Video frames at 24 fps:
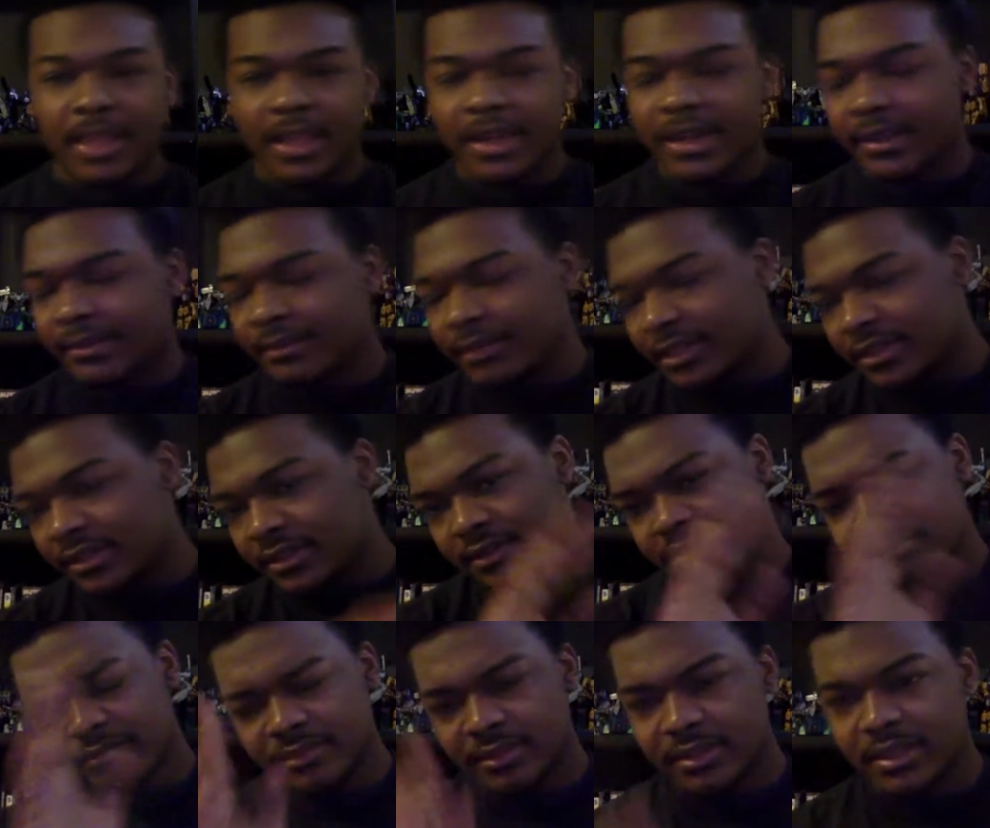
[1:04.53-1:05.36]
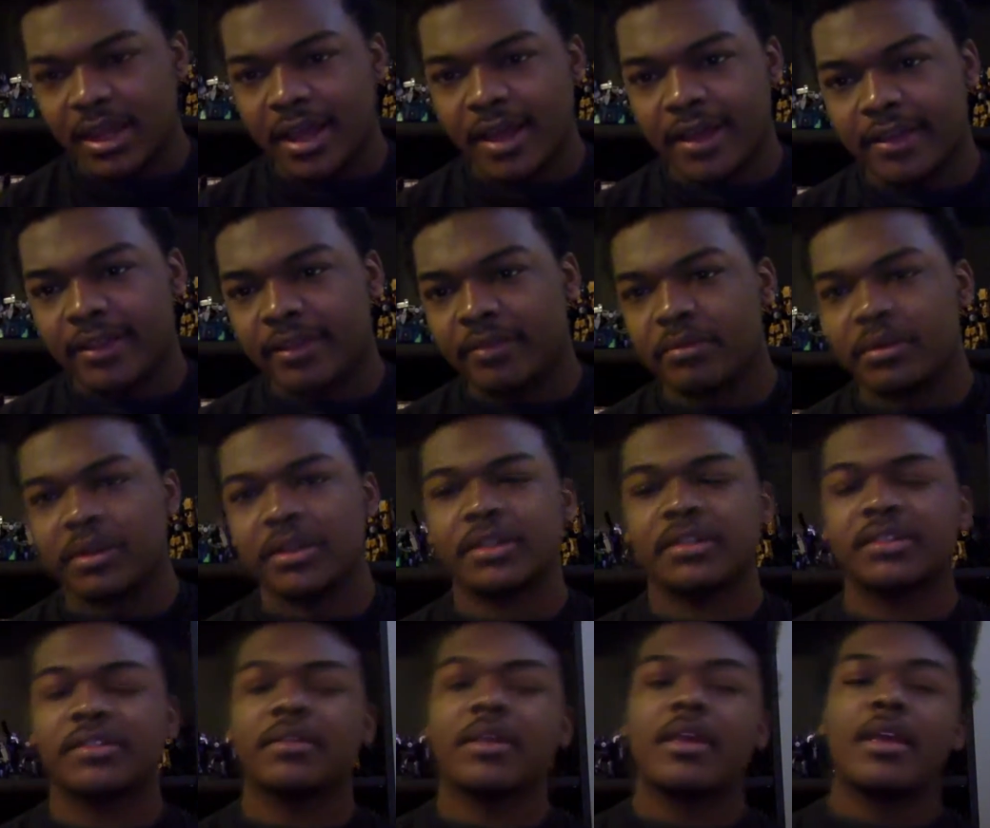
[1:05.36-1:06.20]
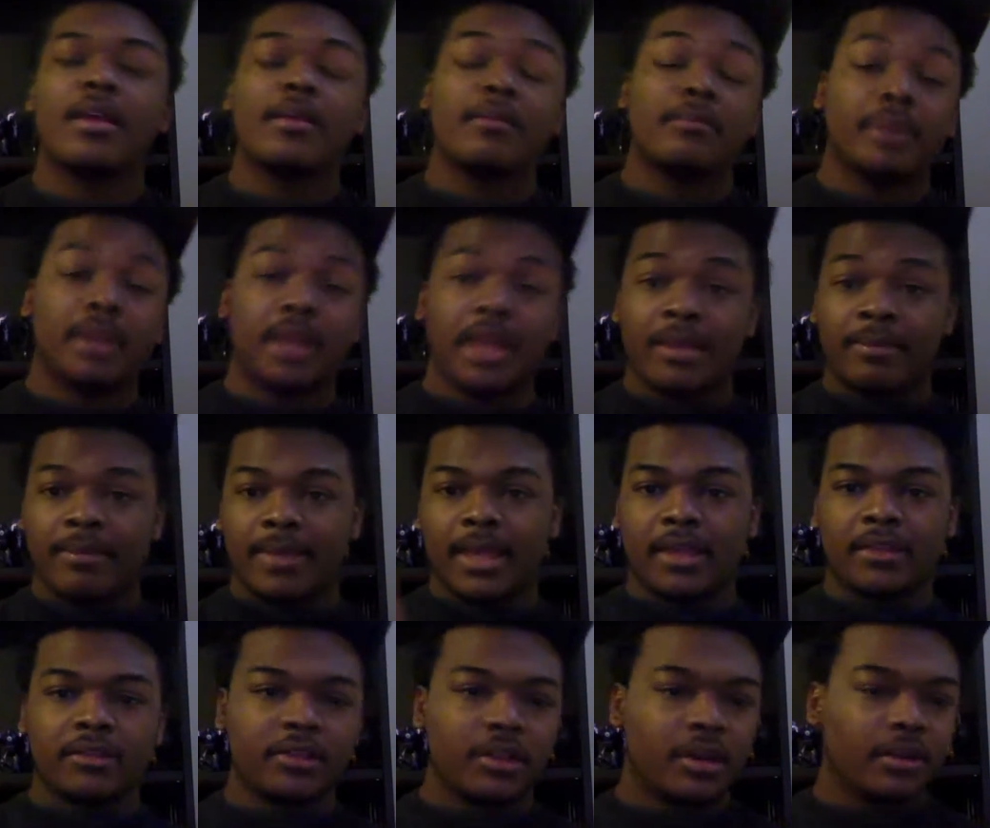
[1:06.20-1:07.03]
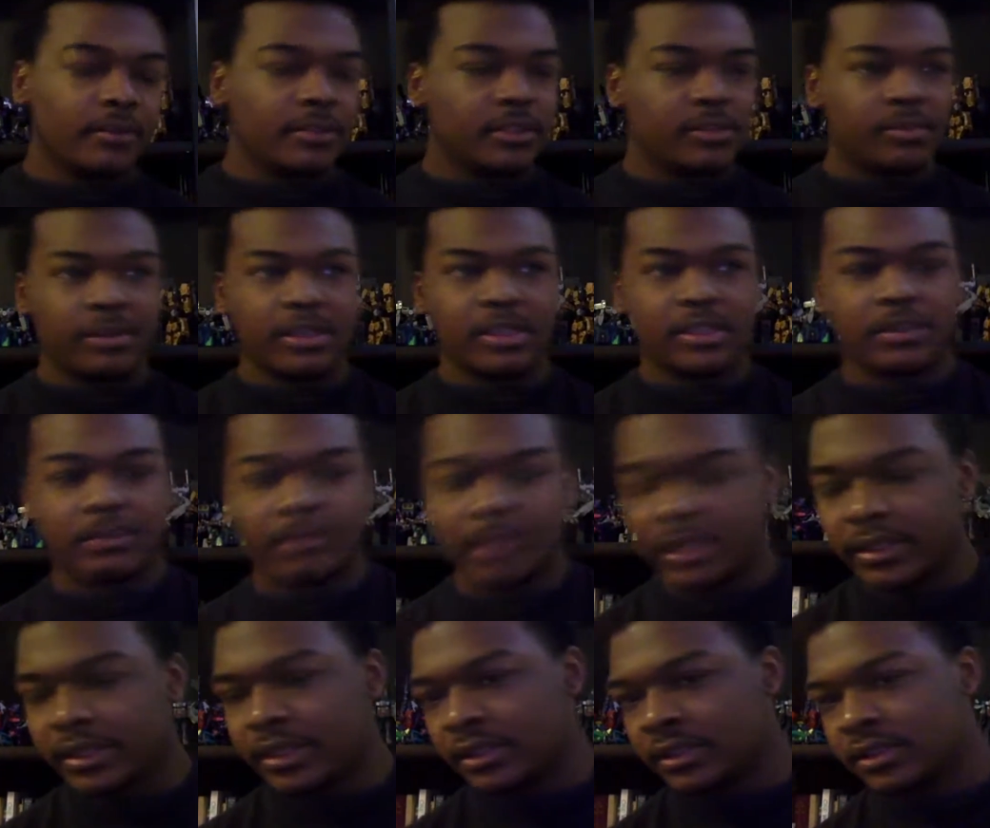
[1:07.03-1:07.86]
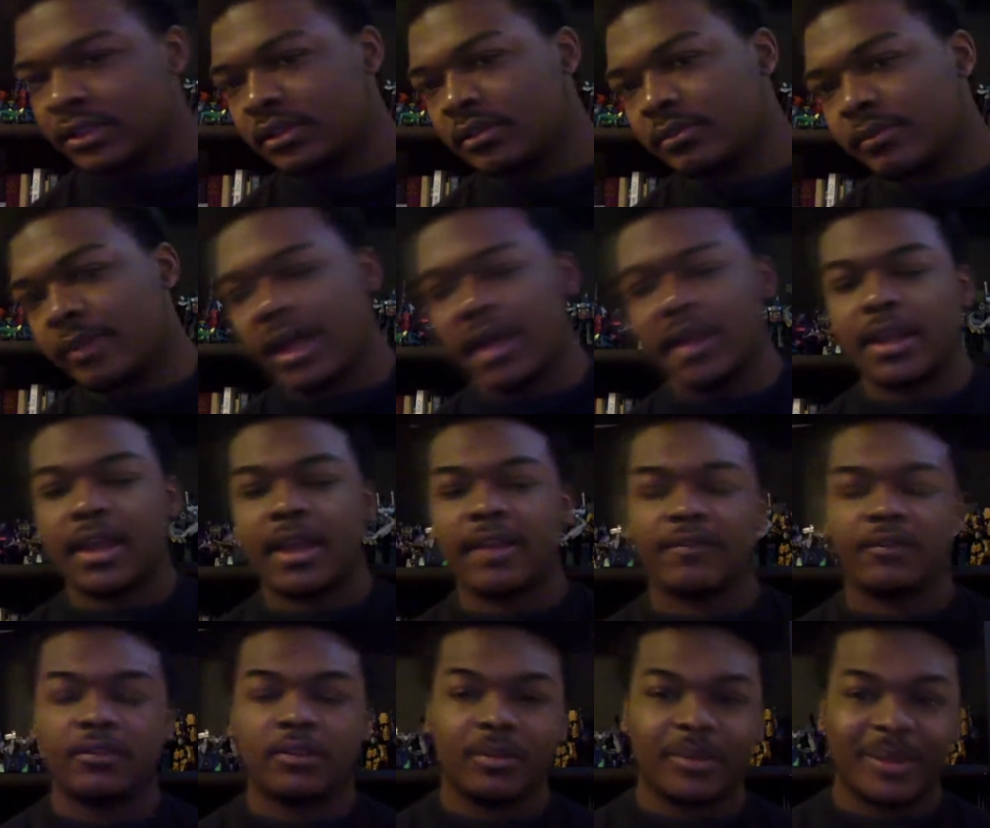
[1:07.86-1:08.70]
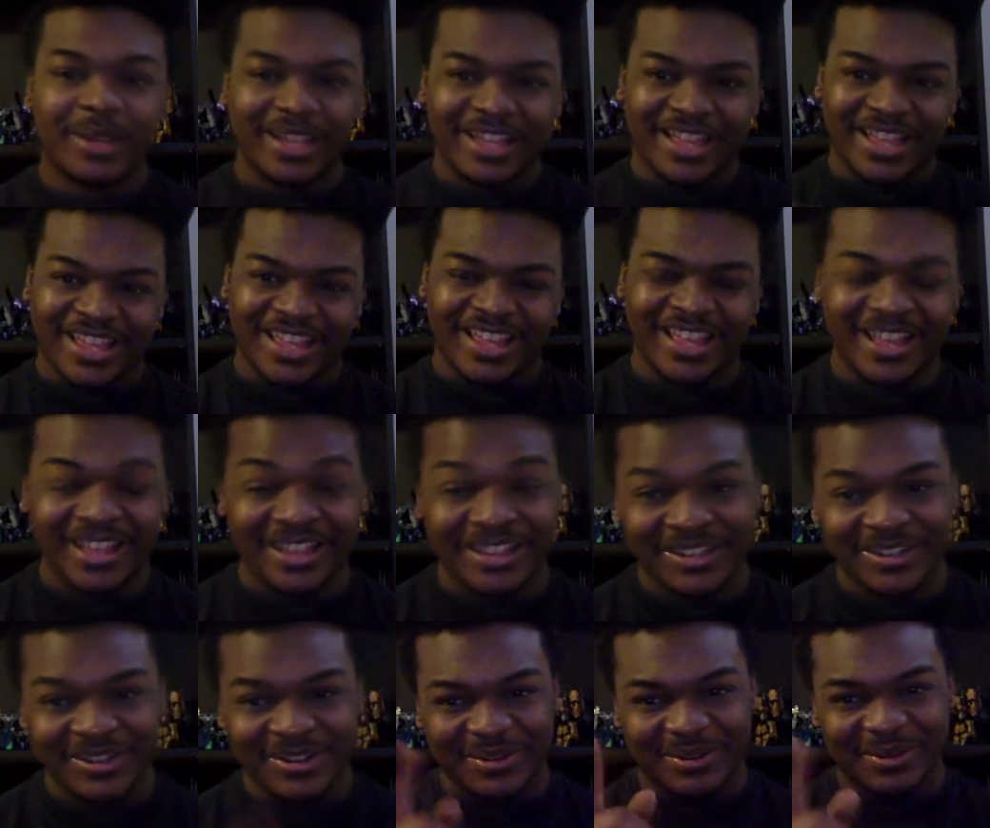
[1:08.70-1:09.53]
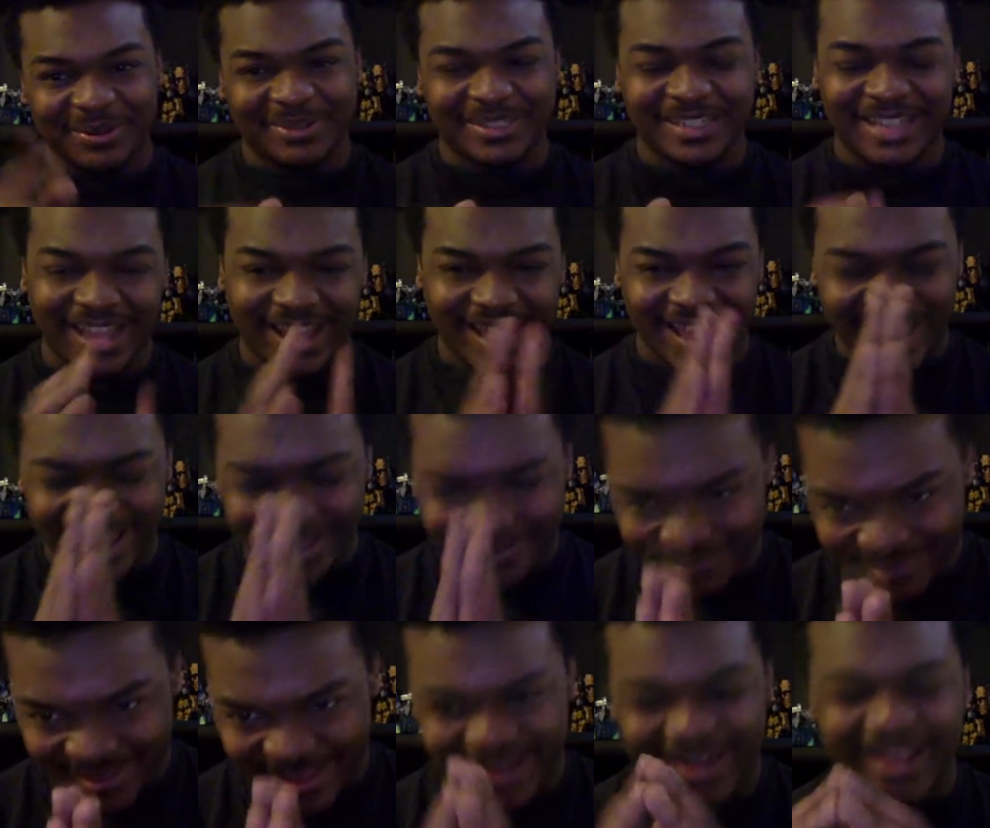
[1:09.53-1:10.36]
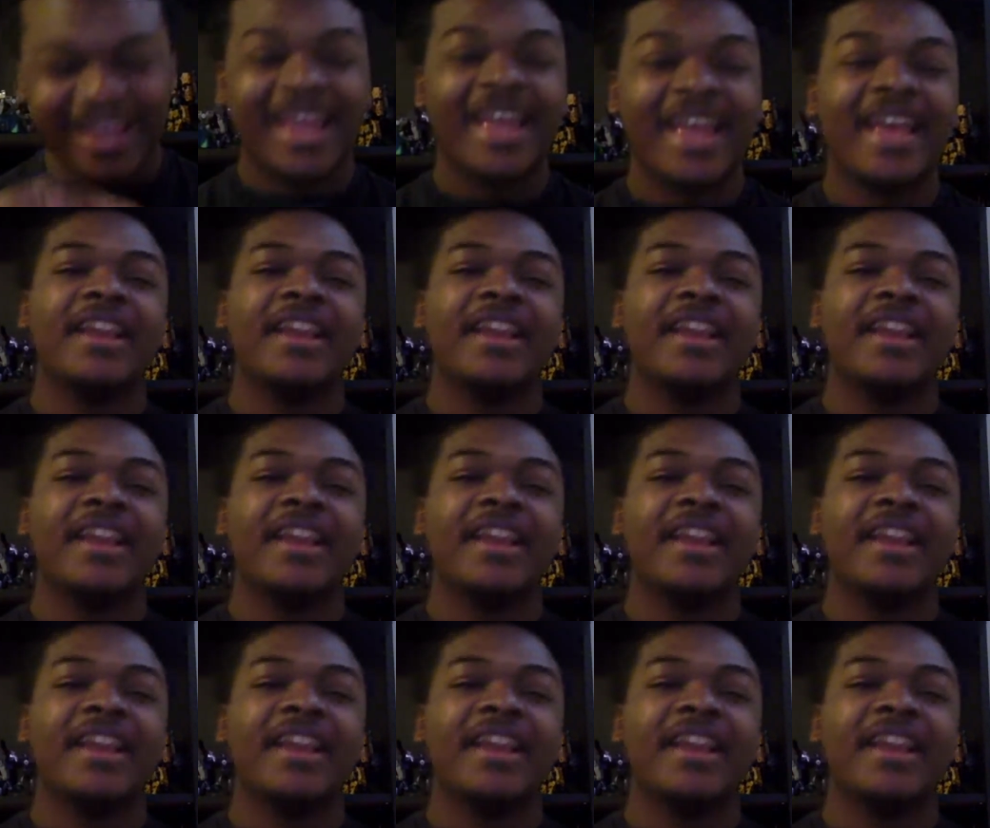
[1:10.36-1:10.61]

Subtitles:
kidding, it's not how that works. But hey, man, you know, I'm gonna speak to millions in my life. You know what I'm saying, man?